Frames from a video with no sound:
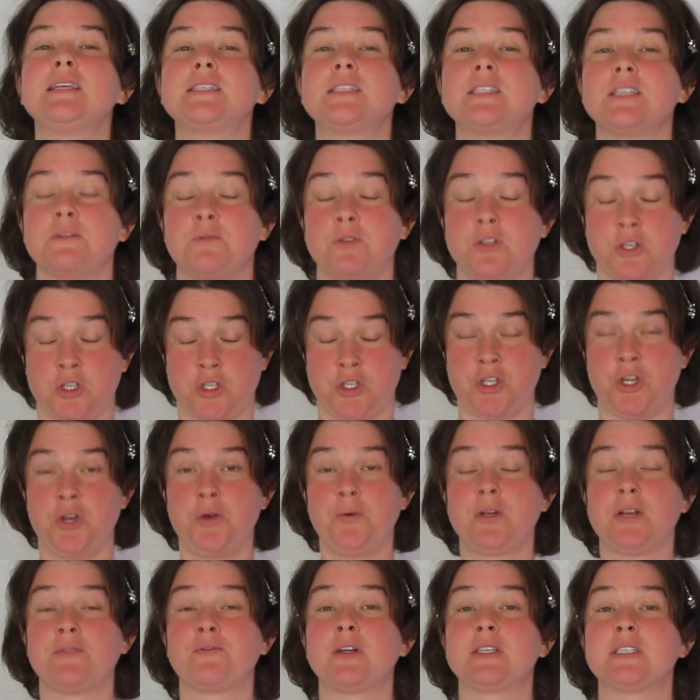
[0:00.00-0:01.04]
this
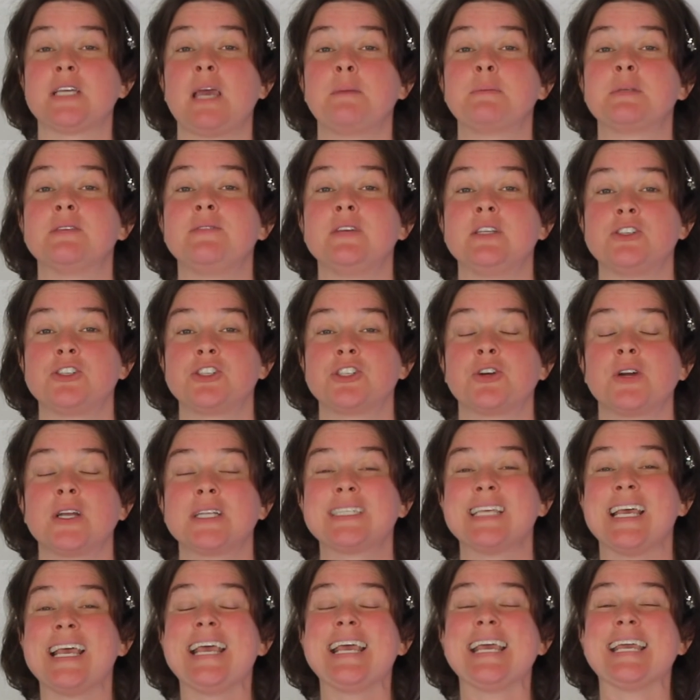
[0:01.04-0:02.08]
two different types of
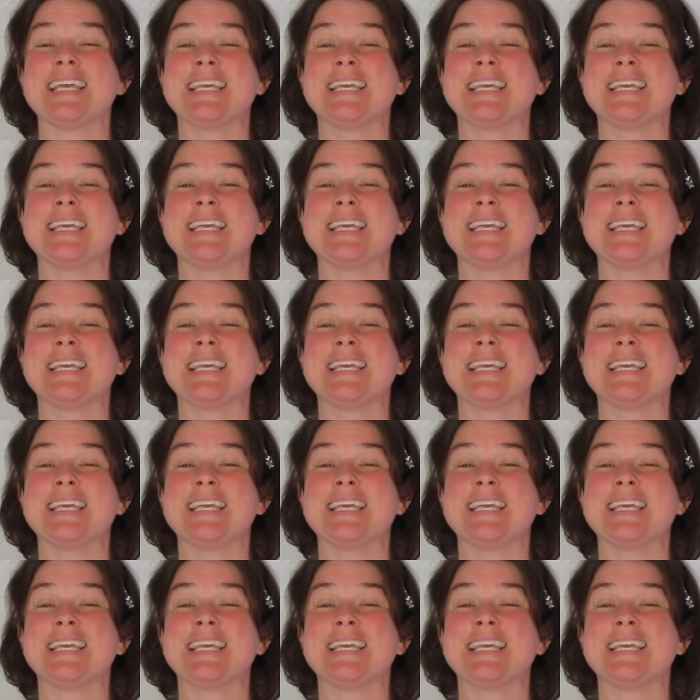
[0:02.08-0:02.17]
insurance,